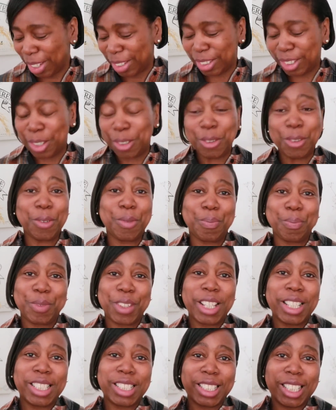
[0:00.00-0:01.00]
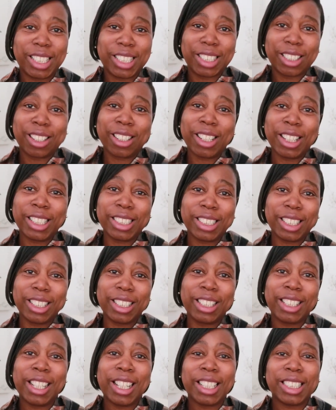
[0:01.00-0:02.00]
So it's this guys.
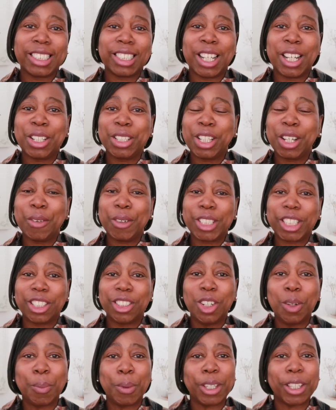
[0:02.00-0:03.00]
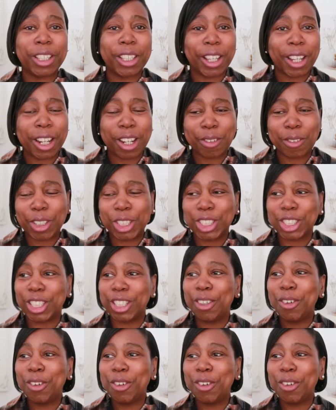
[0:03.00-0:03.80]
Yes I know it's a little bit garish,